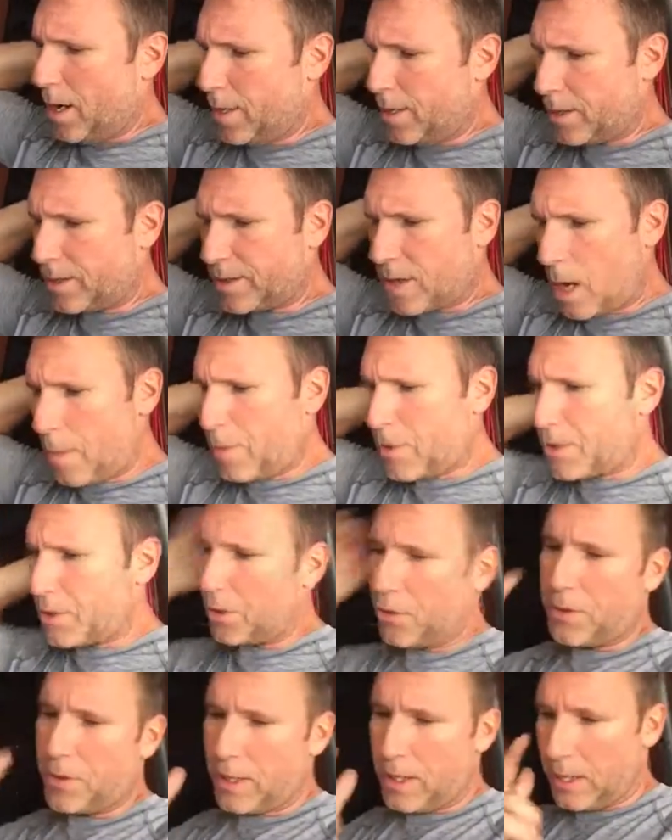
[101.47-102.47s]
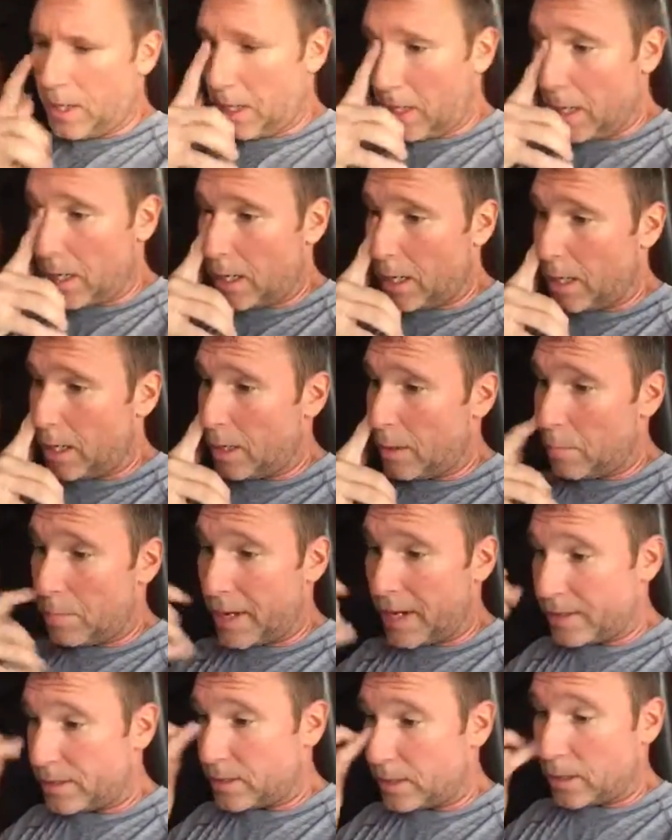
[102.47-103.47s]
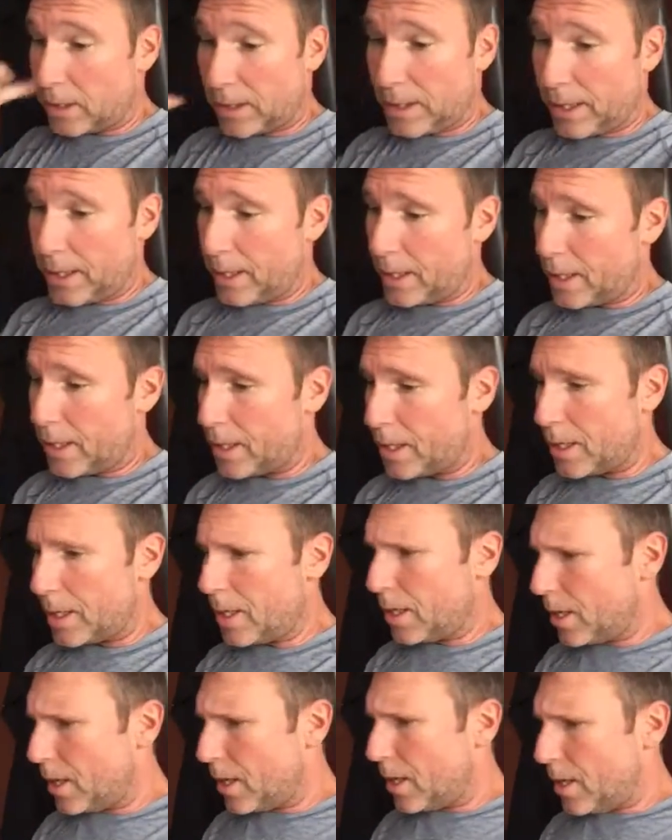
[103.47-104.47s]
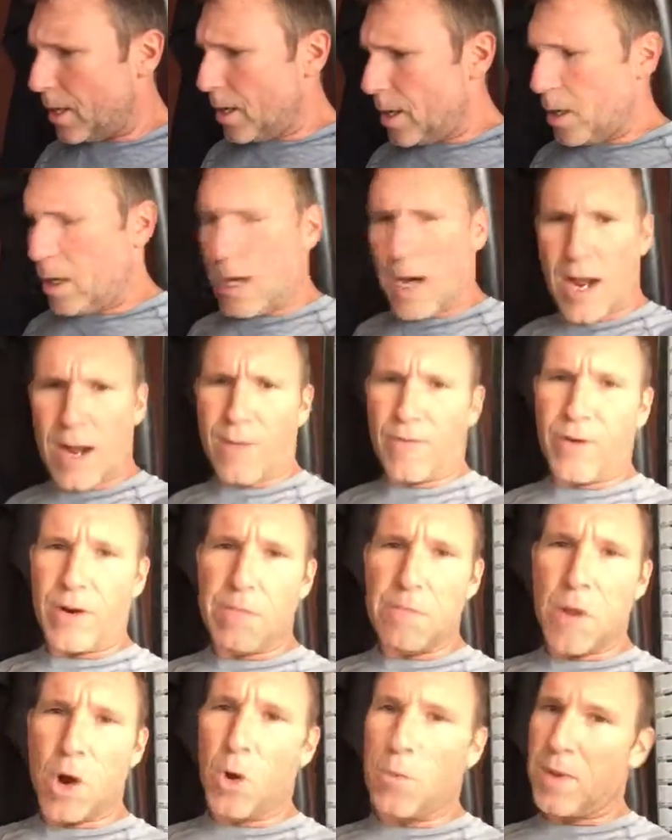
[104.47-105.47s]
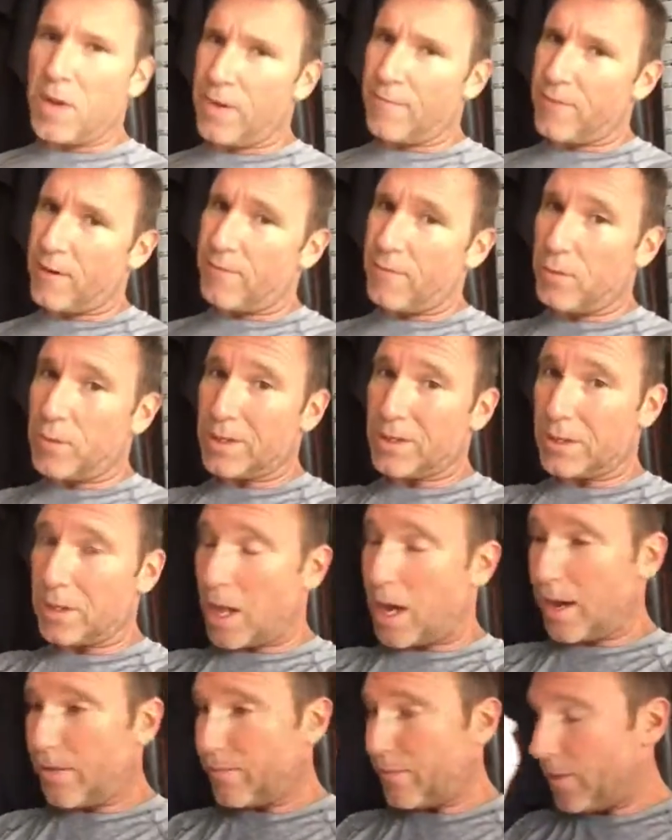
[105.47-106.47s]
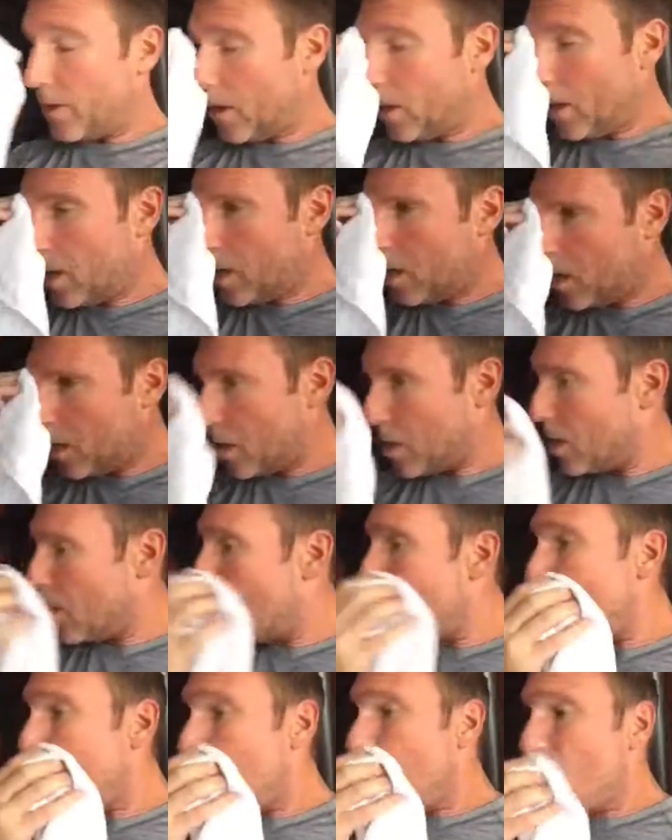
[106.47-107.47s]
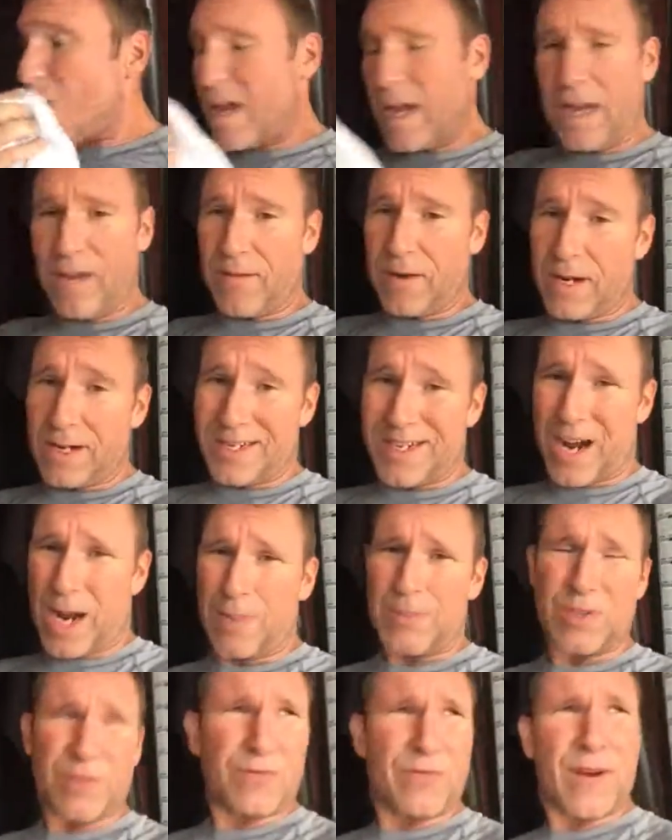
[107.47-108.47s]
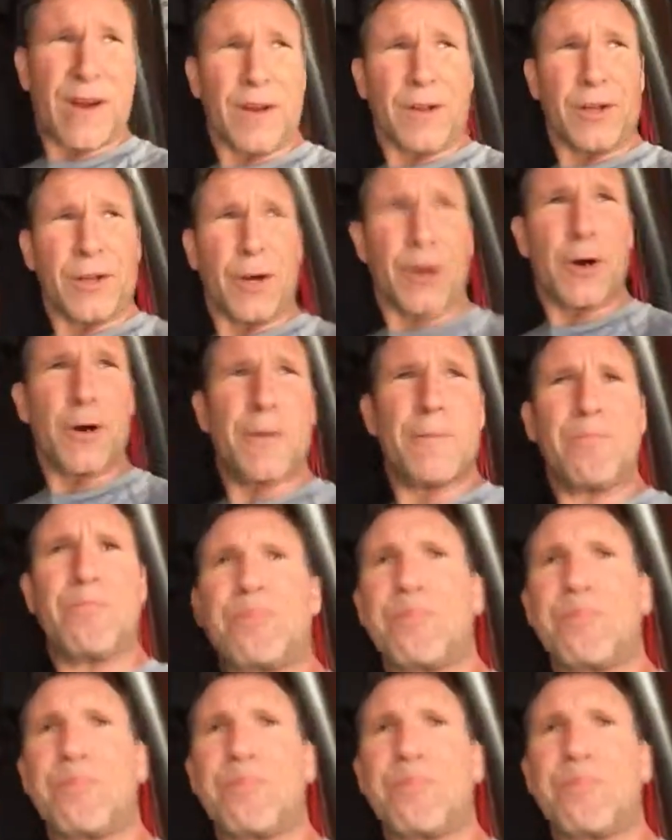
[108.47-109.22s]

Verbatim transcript: there's opportunity in basically in every moment of everyone's life even in times of failure